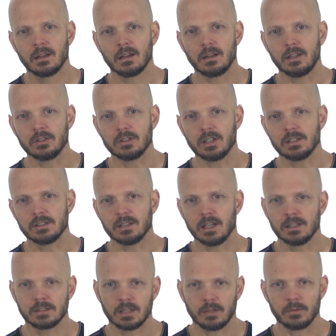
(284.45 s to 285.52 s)
And then she dates a
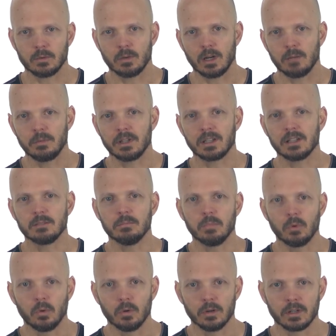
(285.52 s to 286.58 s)
nice guy for a while, but then gets
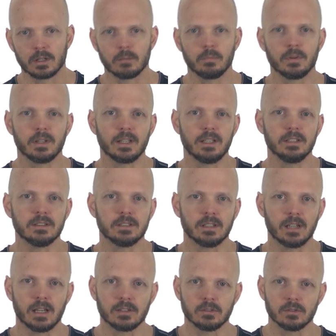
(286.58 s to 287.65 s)
bored and
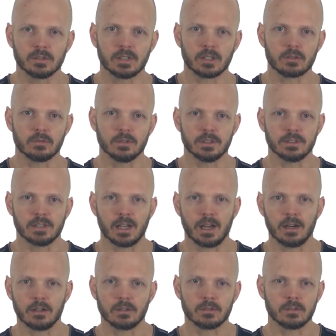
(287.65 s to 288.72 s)
complacent, has no sexual
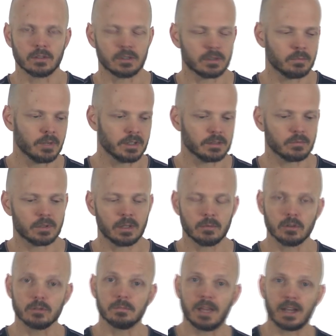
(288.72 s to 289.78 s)
desire. So then she breaks up with him and
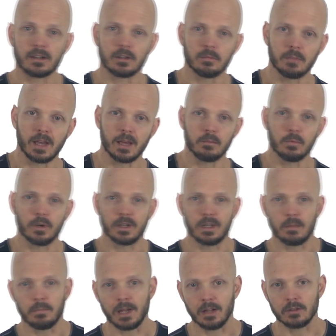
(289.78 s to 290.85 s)
goes back to the bad boy, and
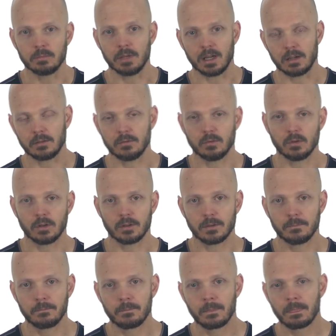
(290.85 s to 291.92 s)
they bounce back and forth.
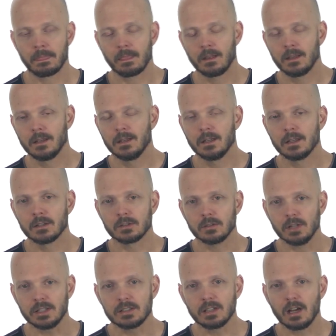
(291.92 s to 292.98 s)
So
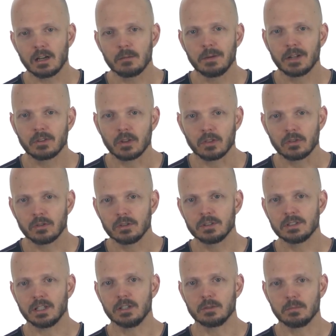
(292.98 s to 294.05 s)
let's talk about the third
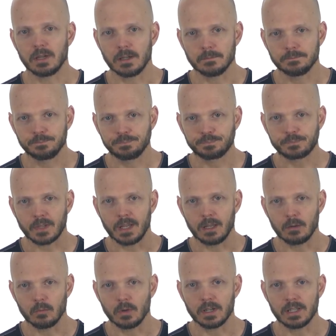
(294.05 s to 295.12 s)
stage man
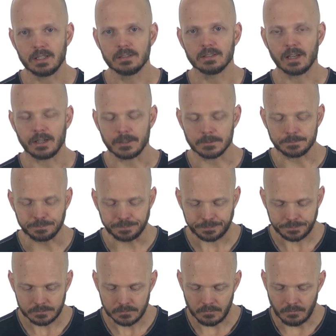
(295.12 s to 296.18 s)
and what he's like.
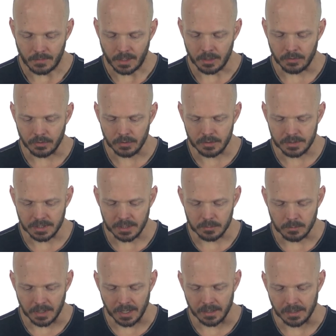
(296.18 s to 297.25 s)
The third stage
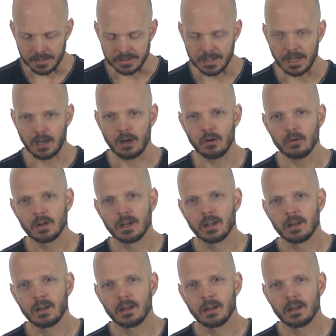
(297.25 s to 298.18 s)
man is now